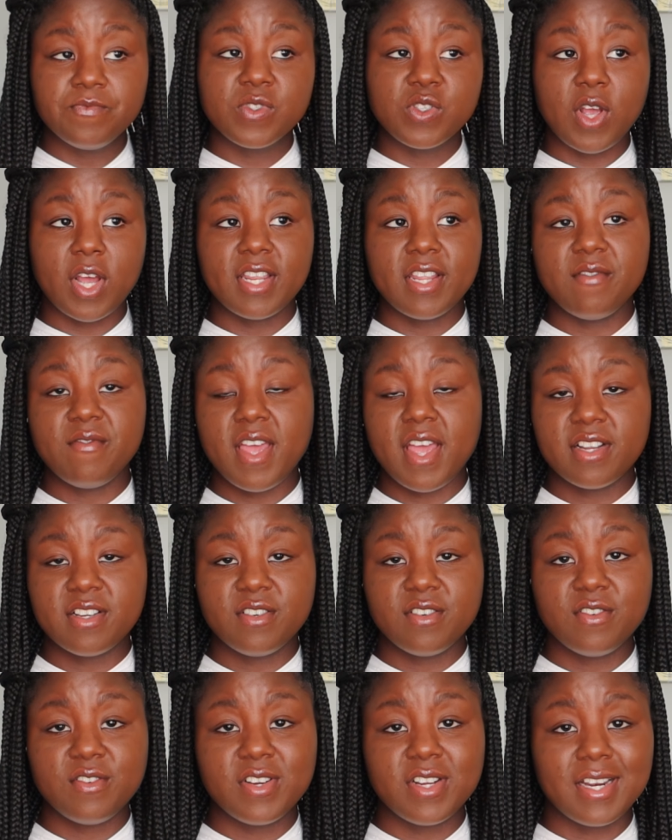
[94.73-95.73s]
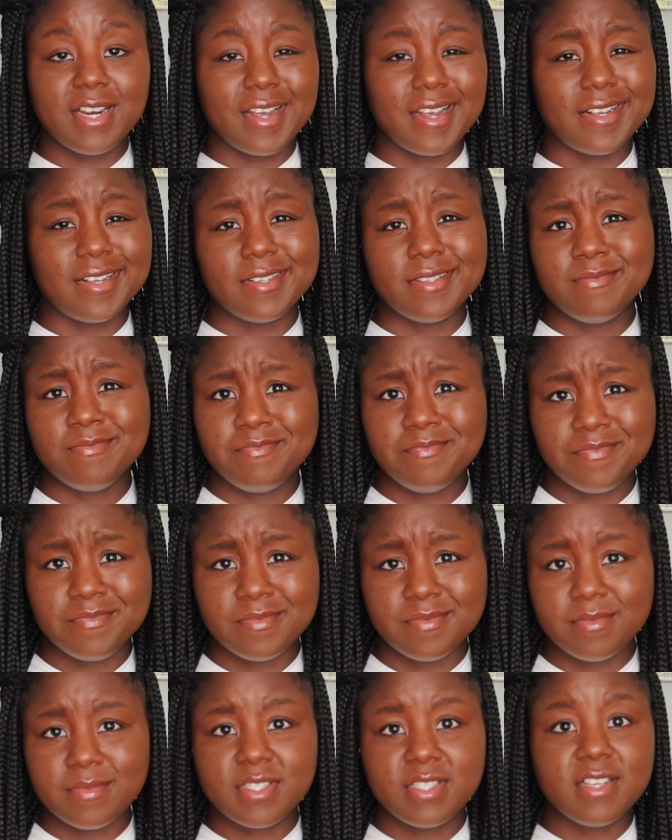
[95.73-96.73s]
So I left active duty like
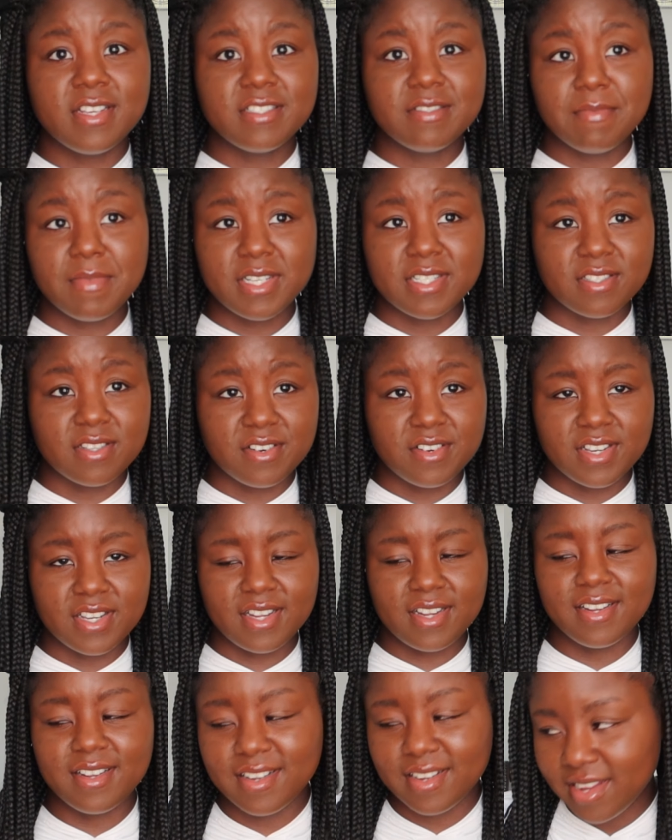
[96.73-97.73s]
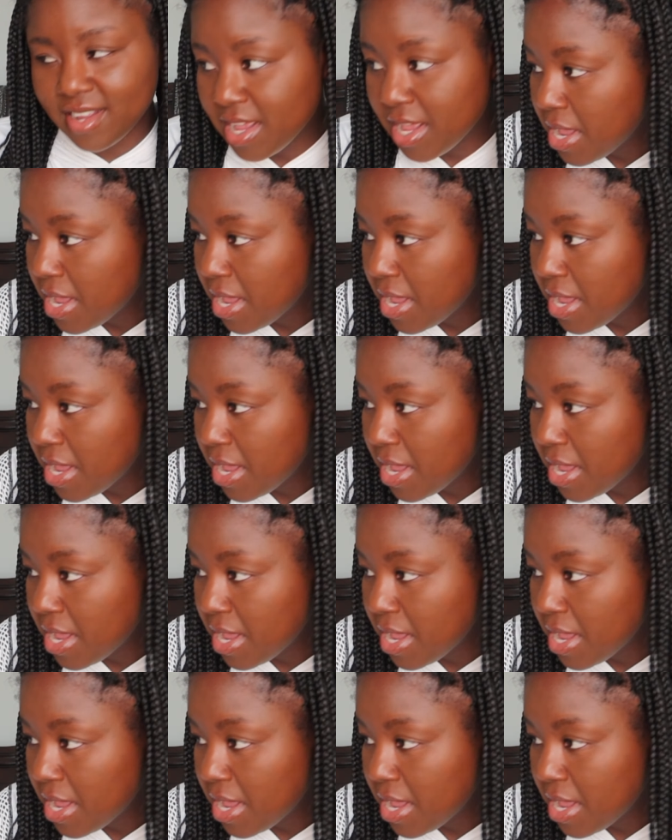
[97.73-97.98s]
six months early